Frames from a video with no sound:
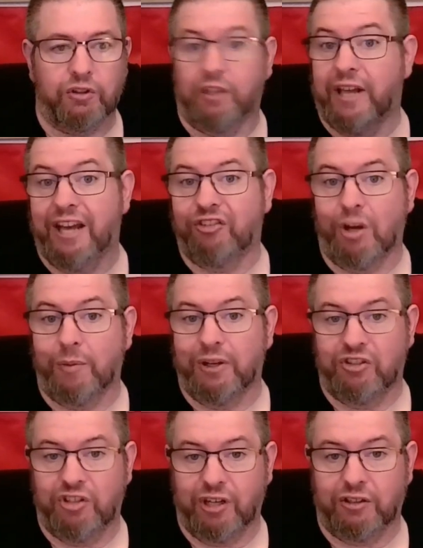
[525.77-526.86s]
the last time I
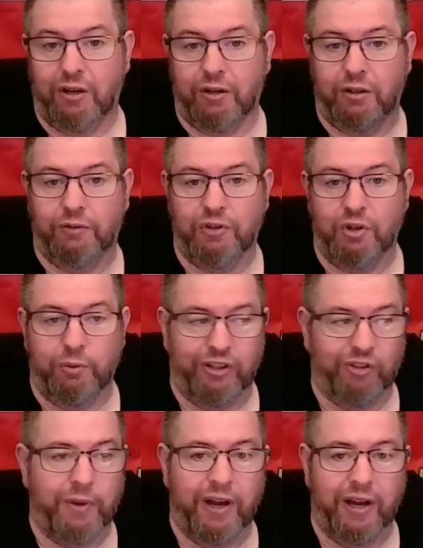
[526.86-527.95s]
checked on her a few
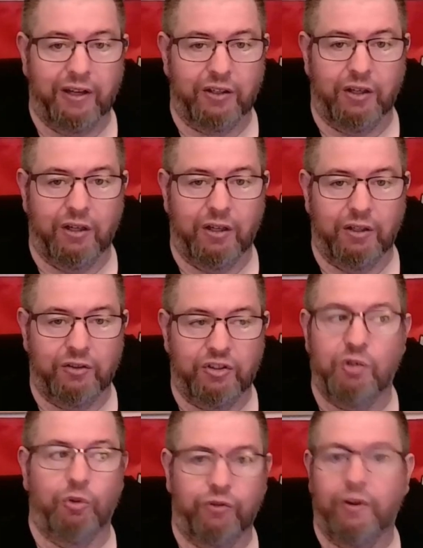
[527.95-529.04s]
weeks back,
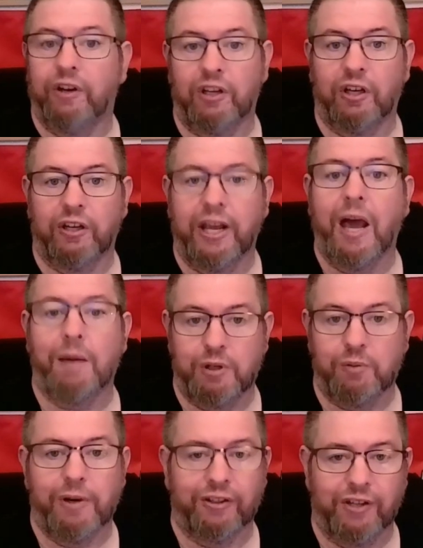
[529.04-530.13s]
she was very
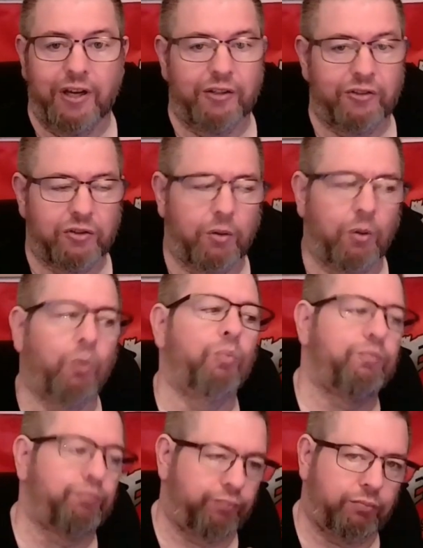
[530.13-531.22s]
unhappy about that. So,
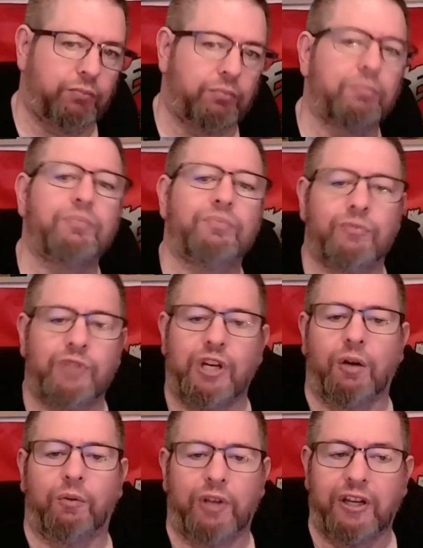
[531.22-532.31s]

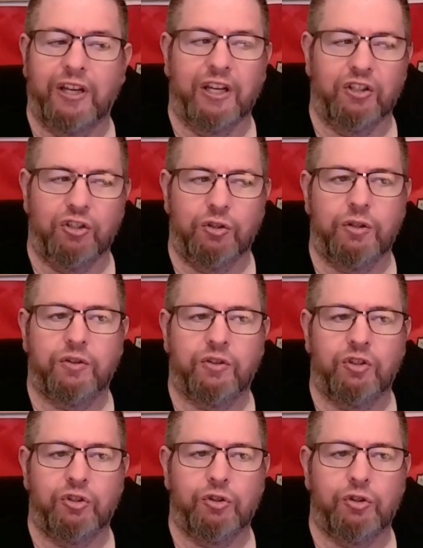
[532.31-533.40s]
again,
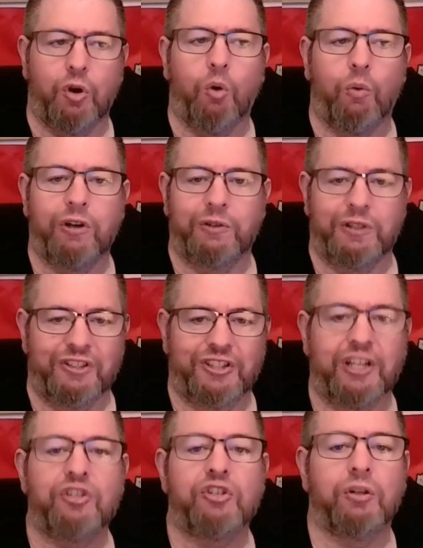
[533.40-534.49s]
don't want to
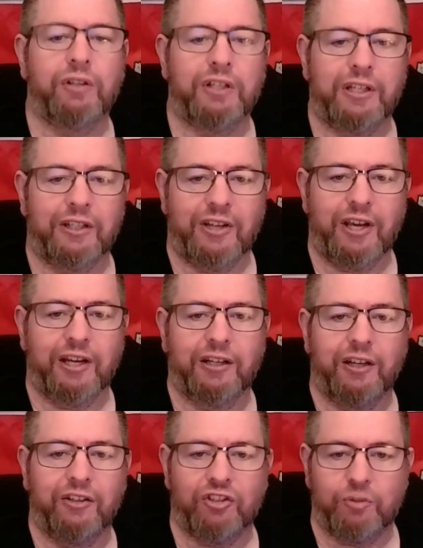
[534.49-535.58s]
intentionally
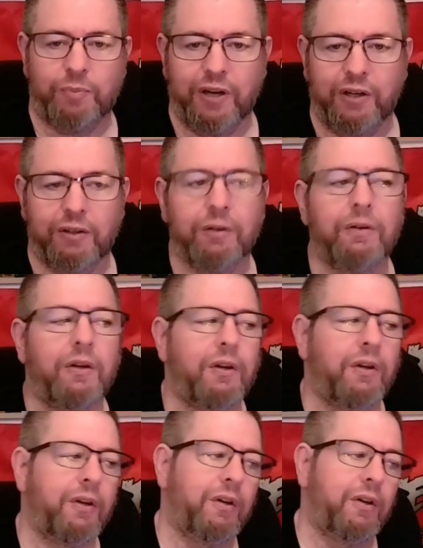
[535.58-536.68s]
antagonize a spider,
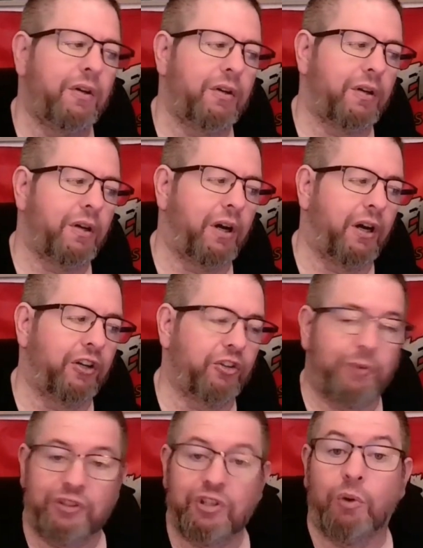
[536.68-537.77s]

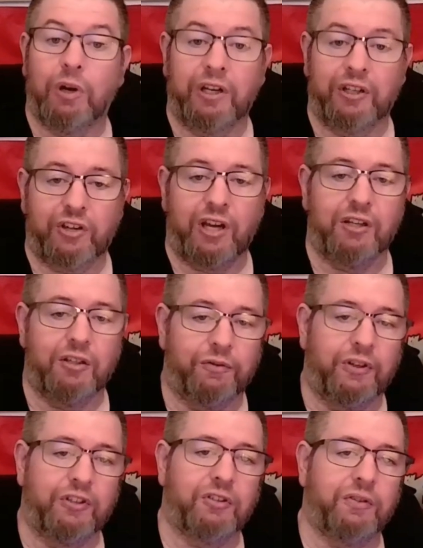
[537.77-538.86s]
especially one that's kind of
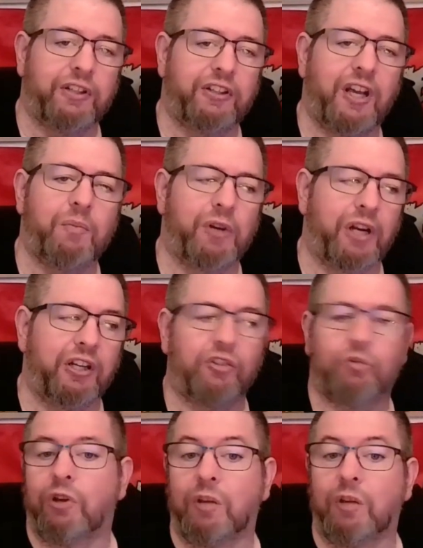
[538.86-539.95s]
defensive like that. But I just